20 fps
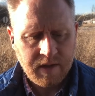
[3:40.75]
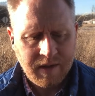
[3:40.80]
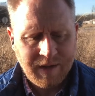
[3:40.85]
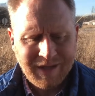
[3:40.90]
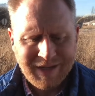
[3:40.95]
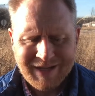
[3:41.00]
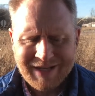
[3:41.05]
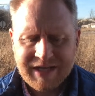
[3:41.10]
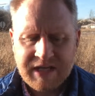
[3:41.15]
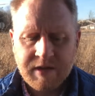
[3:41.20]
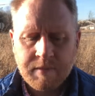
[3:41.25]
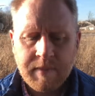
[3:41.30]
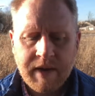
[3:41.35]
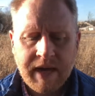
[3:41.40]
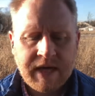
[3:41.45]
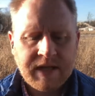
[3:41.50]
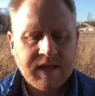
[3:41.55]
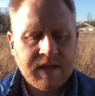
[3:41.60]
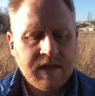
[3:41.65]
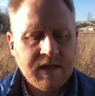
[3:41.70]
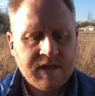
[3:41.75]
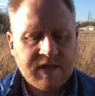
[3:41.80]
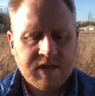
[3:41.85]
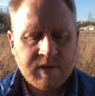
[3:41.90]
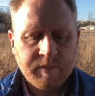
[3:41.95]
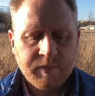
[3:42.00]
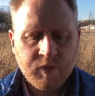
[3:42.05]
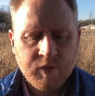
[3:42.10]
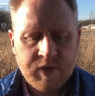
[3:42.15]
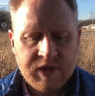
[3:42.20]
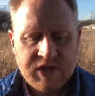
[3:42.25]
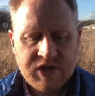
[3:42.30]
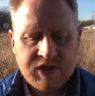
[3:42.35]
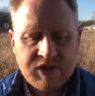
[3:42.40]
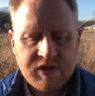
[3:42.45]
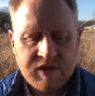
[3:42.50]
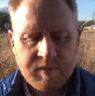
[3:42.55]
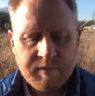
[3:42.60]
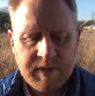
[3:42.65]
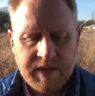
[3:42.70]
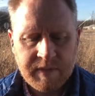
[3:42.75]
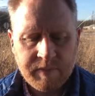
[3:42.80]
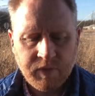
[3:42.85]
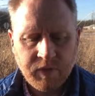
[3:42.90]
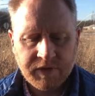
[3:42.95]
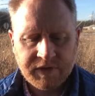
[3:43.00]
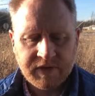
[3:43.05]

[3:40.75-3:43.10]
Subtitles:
And he commanded us to preach to the people,